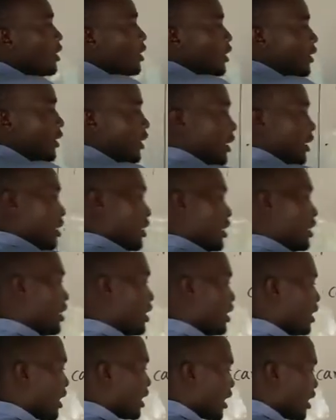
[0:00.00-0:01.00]
Then
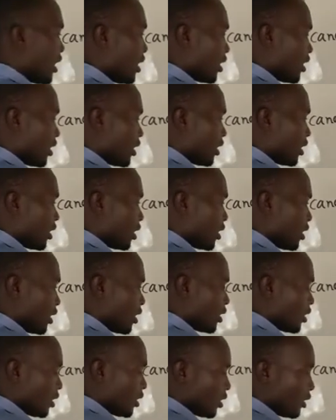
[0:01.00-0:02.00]
here
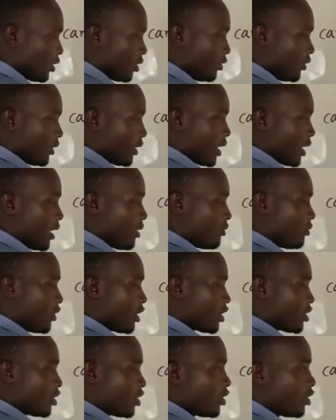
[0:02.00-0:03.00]
we have
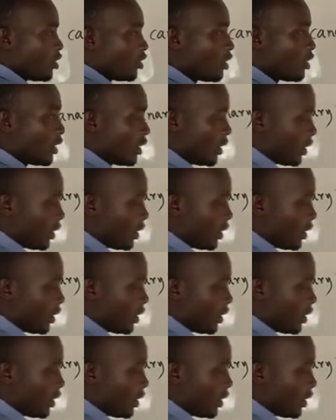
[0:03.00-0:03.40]
what we call